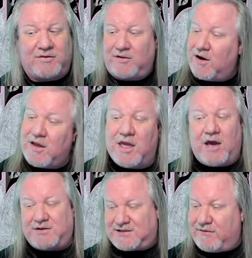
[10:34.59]
So there you
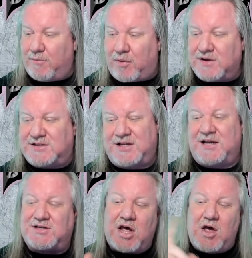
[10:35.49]
go,
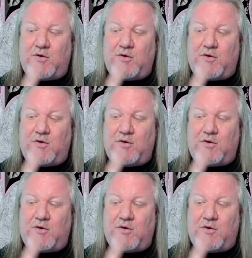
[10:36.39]
7.6,